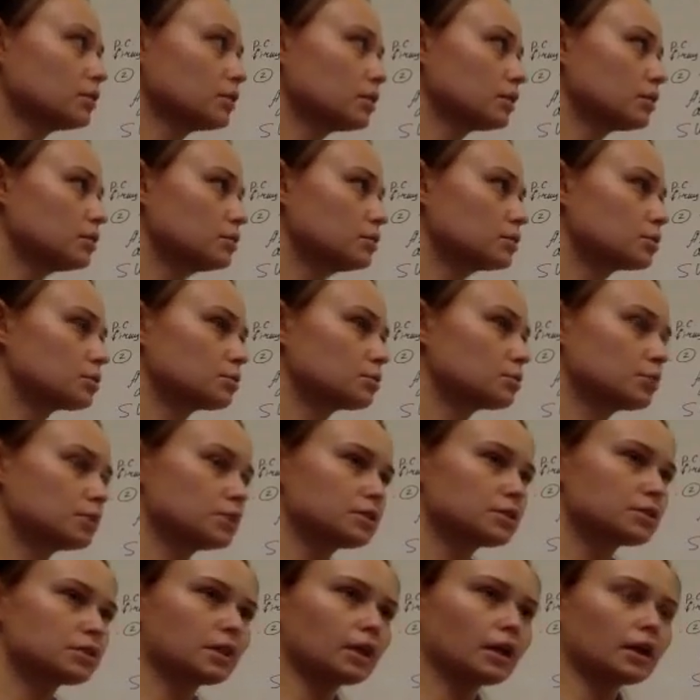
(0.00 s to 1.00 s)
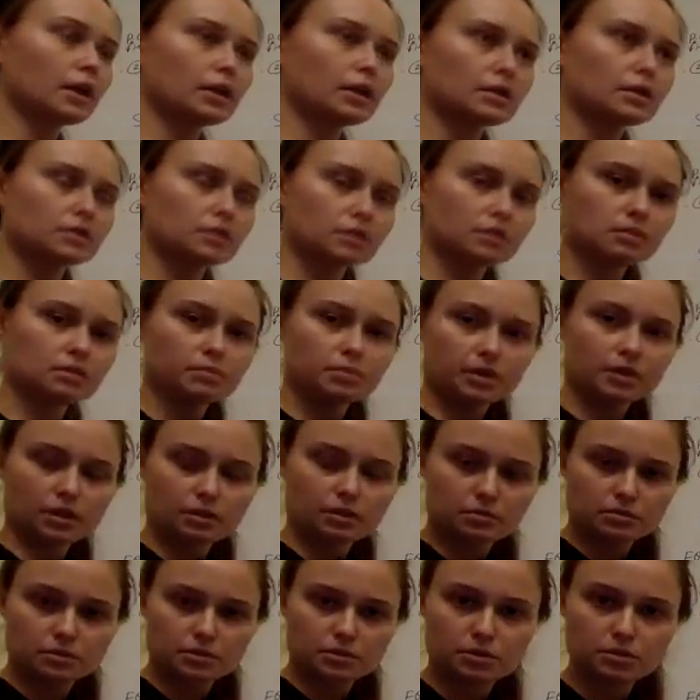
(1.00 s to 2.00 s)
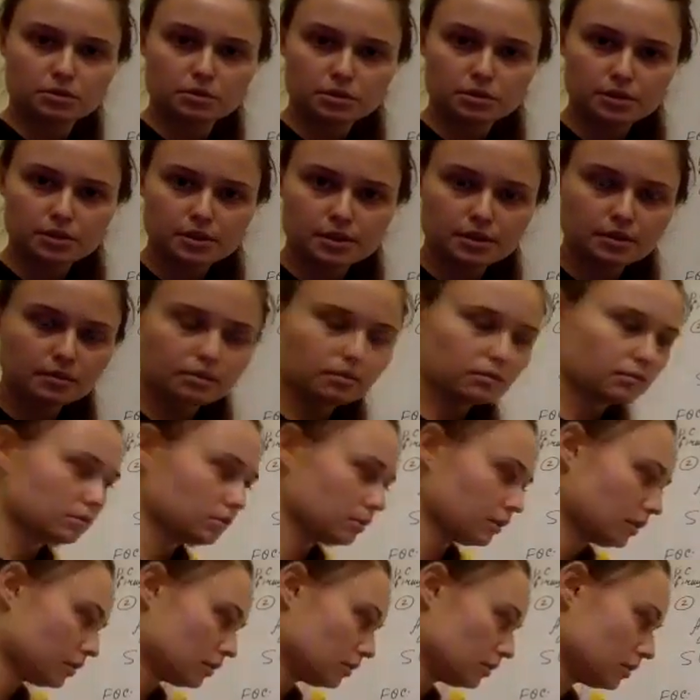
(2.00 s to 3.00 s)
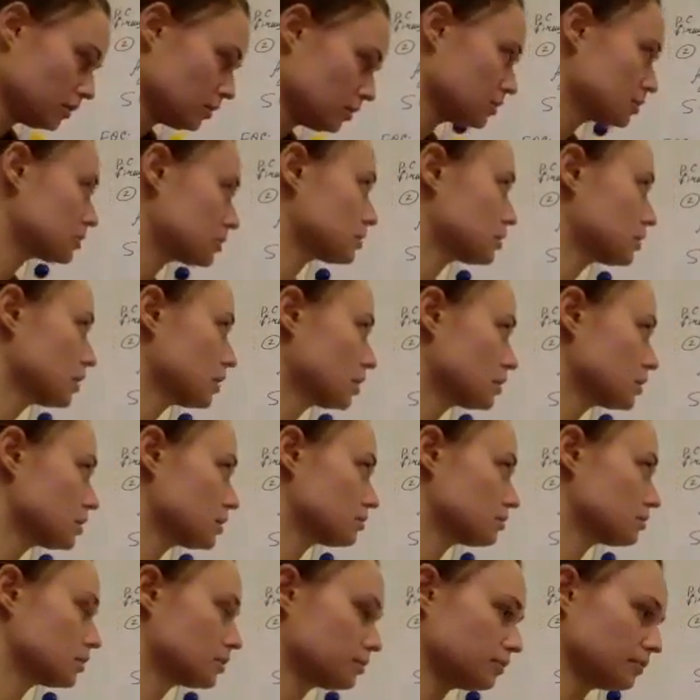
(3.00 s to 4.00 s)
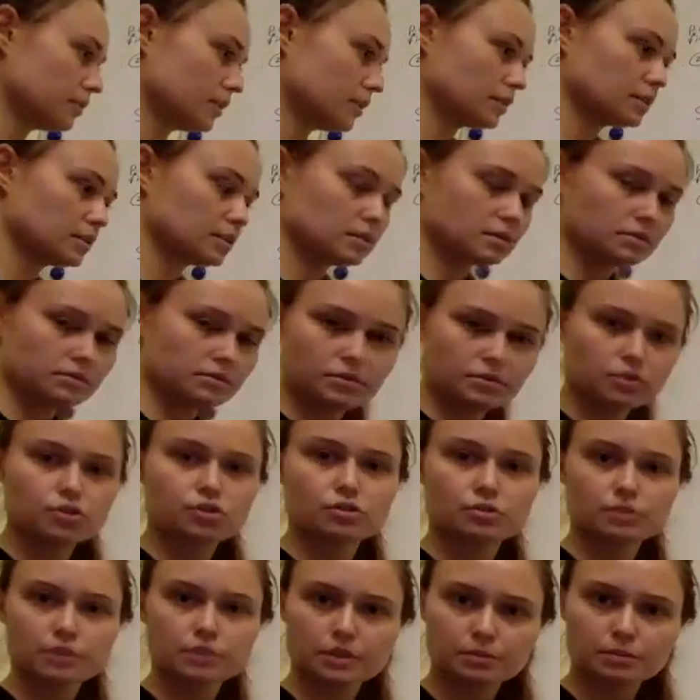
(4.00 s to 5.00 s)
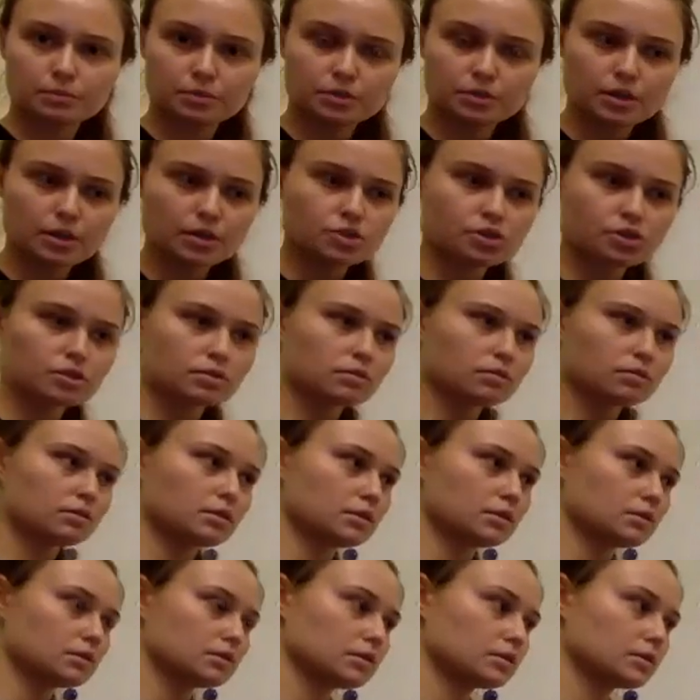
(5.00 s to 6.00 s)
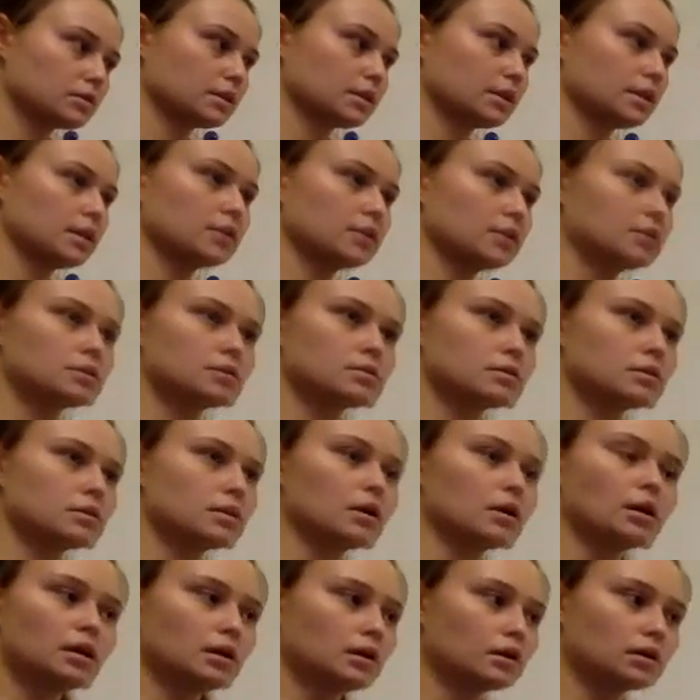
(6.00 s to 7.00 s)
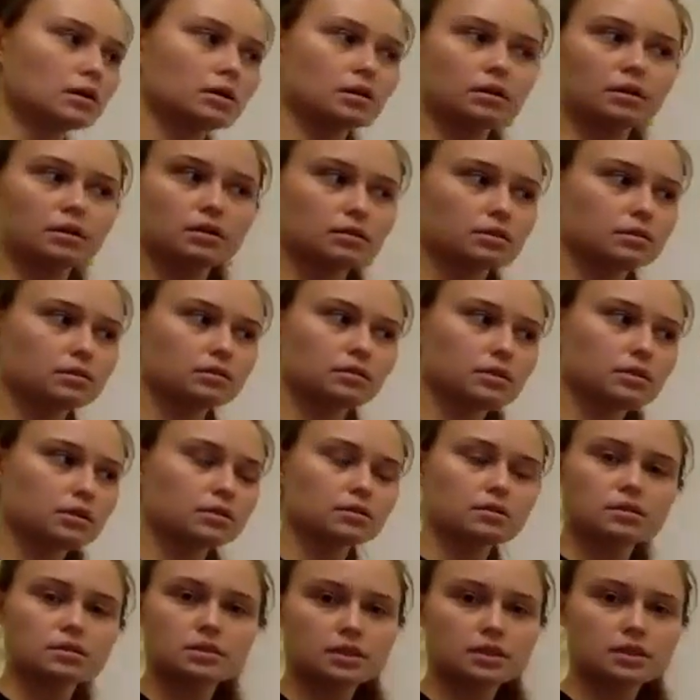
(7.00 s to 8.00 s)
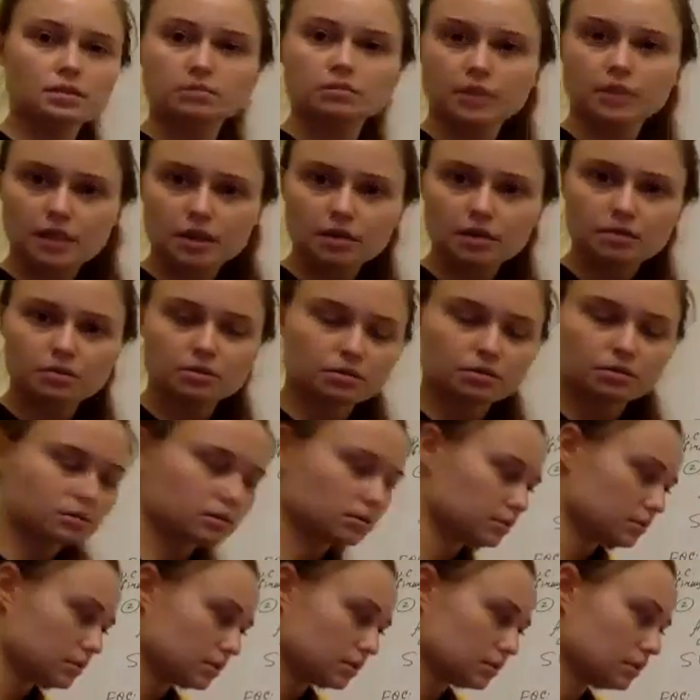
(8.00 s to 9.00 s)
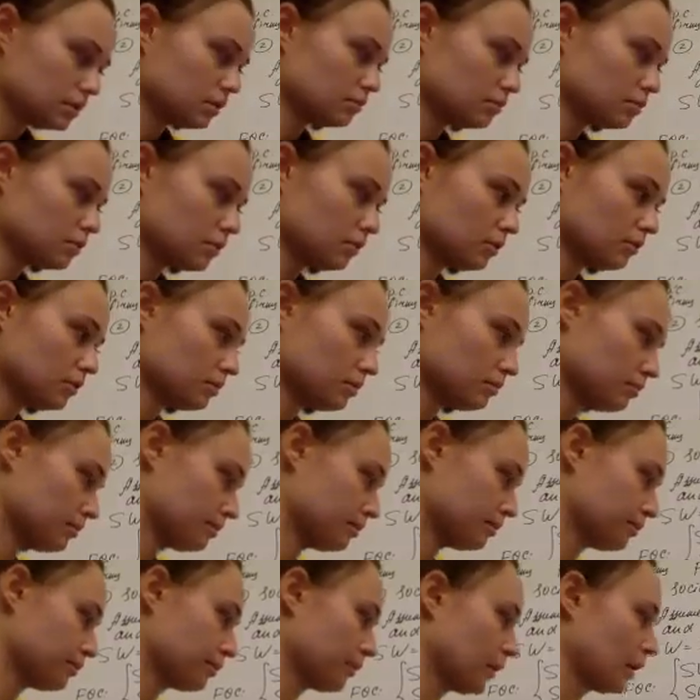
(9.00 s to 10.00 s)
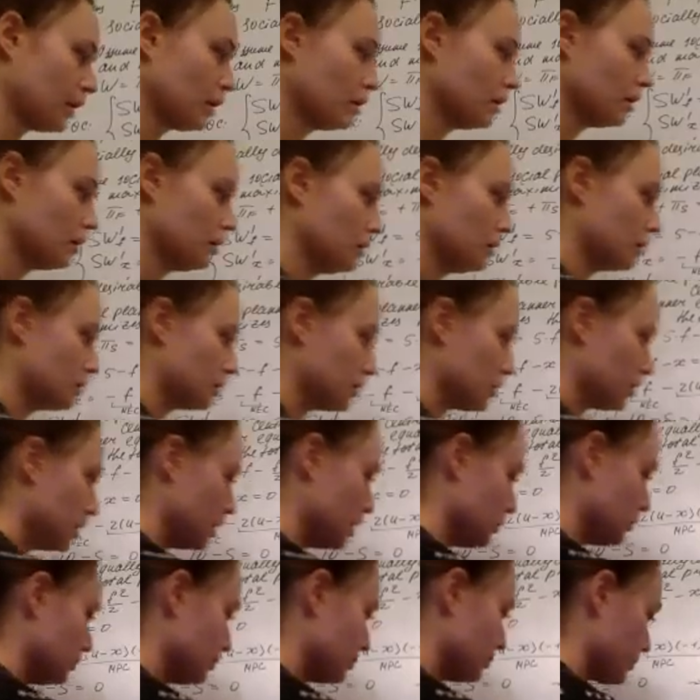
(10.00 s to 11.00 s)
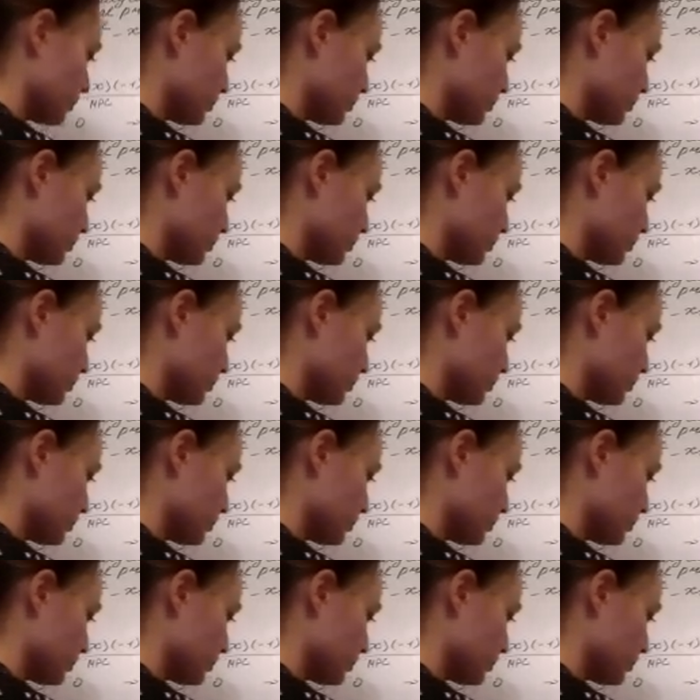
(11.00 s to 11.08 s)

they use water and it becomes dirty, and this negatively affects the fishery production that is located near the same lake on the same river. Okay,